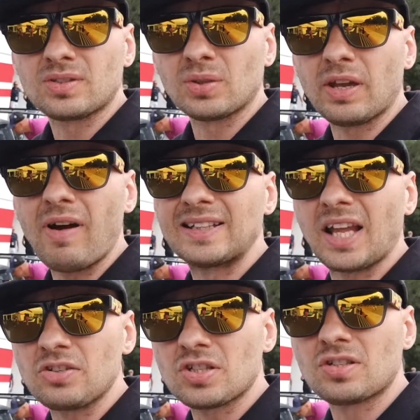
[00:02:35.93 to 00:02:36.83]
to give
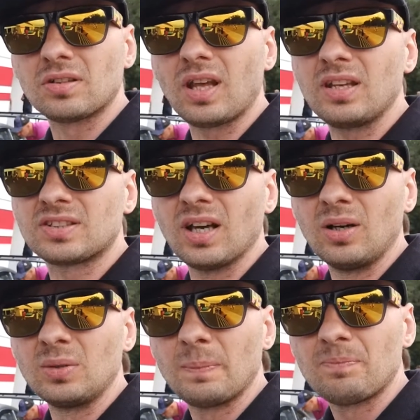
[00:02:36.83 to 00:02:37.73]
attention to
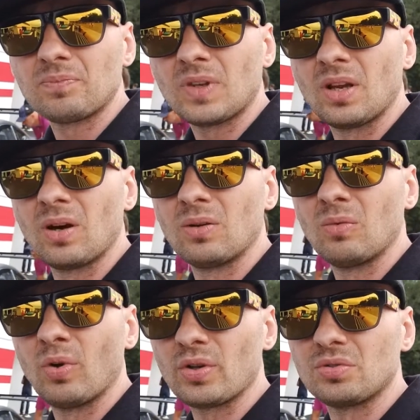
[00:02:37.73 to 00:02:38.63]
detail, you know,
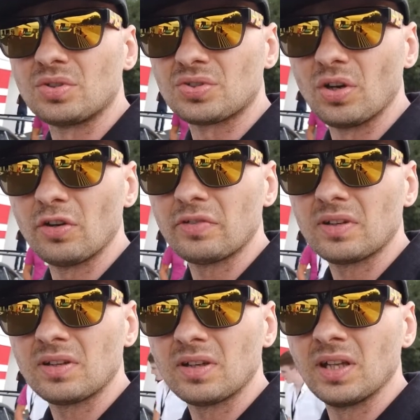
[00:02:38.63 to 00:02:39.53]
what you deserve,
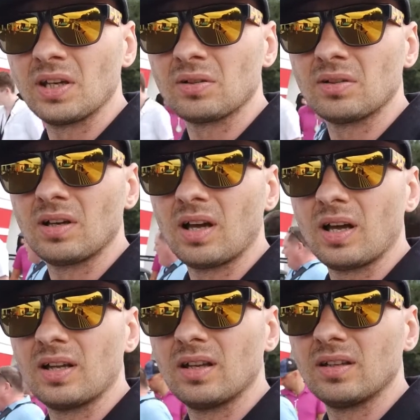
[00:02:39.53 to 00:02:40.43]
you know,
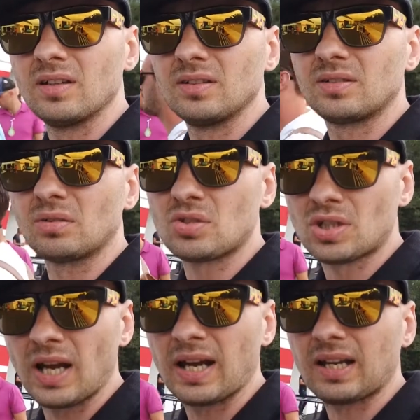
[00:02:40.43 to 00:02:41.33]
to
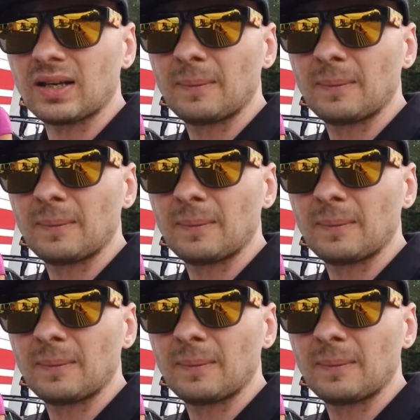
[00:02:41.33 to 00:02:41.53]
check